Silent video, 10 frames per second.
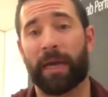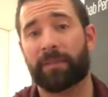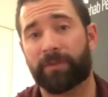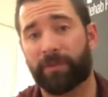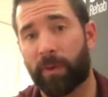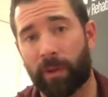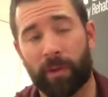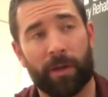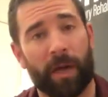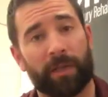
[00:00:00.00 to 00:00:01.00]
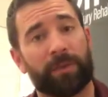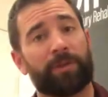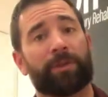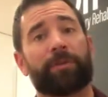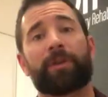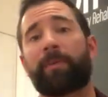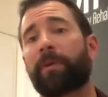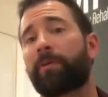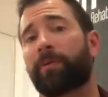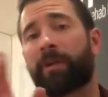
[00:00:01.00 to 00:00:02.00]
Guys, if you follow along on YouTube, jump
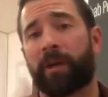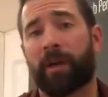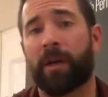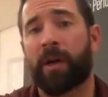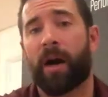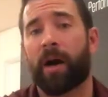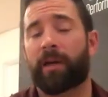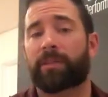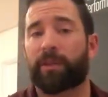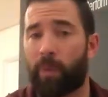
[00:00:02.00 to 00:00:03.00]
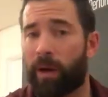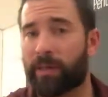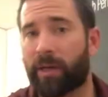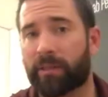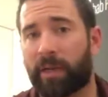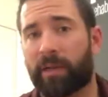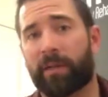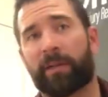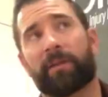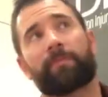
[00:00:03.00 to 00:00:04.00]
on over to the
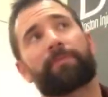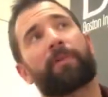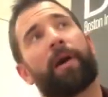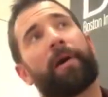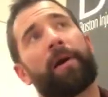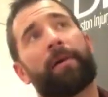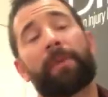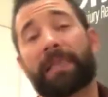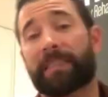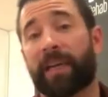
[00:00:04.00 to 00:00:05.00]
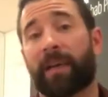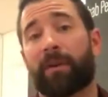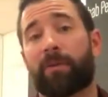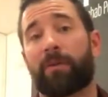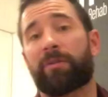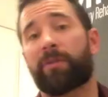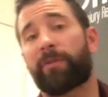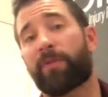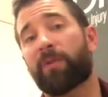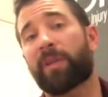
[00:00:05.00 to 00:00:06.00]
WODdoc.com and check out all the
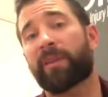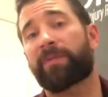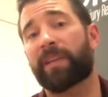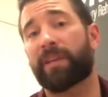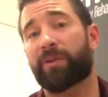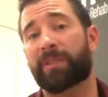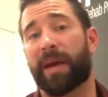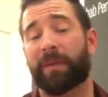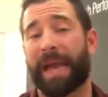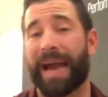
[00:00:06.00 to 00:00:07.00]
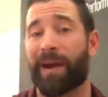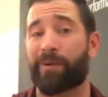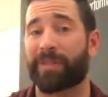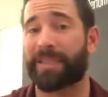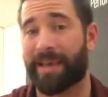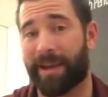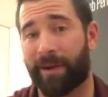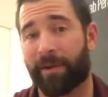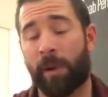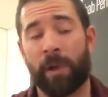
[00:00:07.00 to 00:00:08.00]
full-length videos that we house
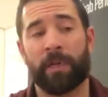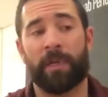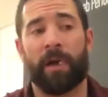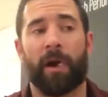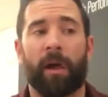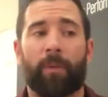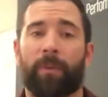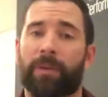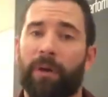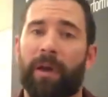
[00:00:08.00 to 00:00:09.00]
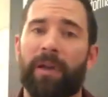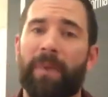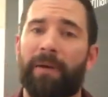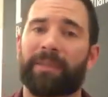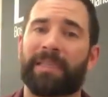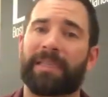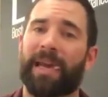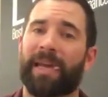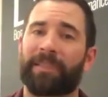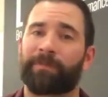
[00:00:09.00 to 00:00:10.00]
there. What we're talking about
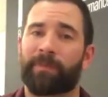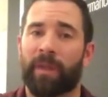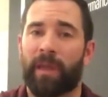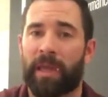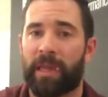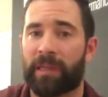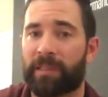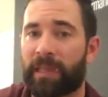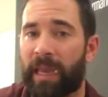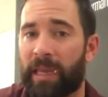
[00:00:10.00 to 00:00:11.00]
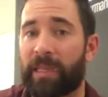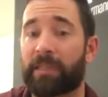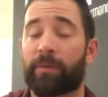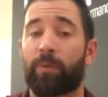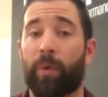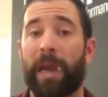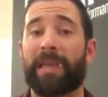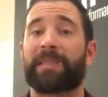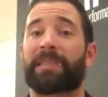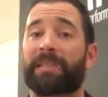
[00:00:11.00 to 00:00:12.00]
today is a
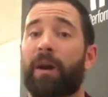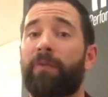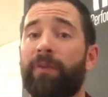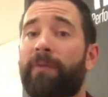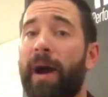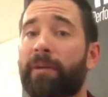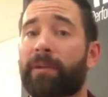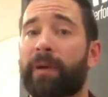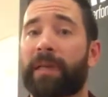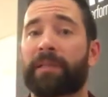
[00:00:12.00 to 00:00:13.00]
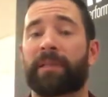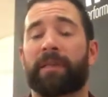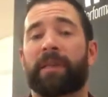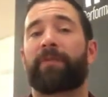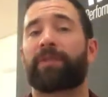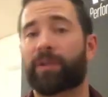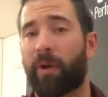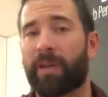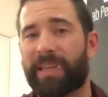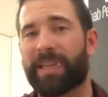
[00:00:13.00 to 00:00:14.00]
way to self-evaluate. If you're
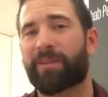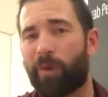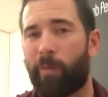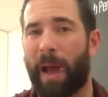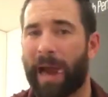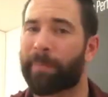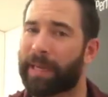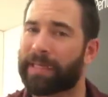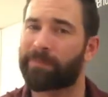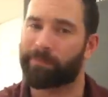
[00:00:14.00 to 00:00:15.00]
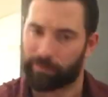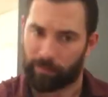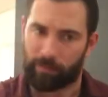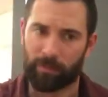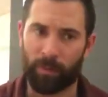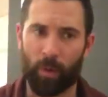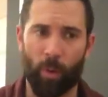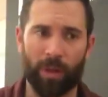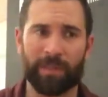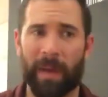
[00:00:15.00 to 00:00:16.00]
starting to get low back pain,
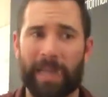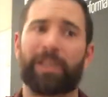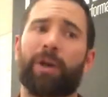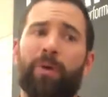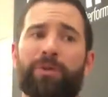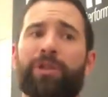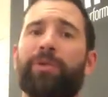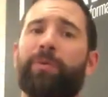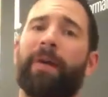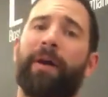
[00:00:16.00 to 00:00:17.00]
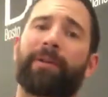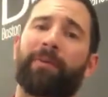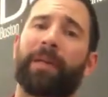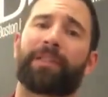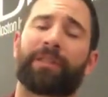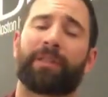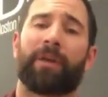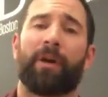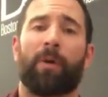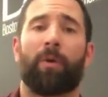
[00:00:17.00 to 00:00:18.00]
what is my go-to
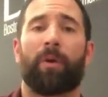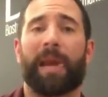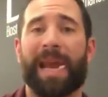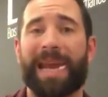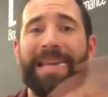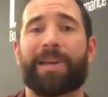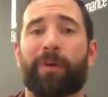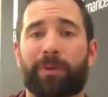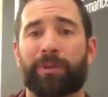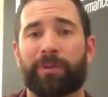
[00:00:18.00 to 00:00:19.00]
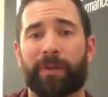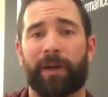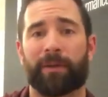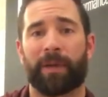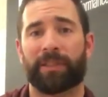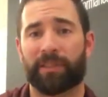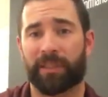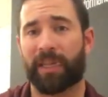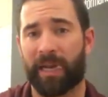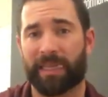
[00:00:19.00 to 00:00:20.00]
evaluation or a go-to evaluation
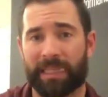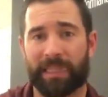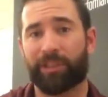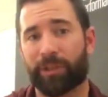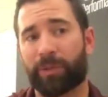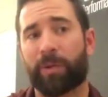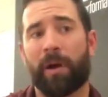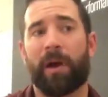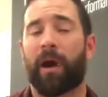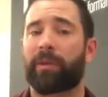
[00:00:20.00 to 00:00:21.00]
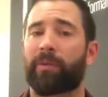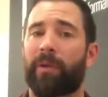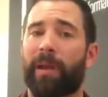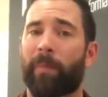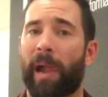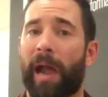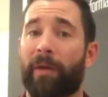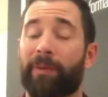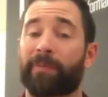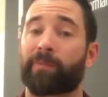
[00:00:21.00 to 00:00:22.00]
to kind of get you on the right
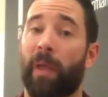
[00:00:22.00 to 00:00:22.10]
path?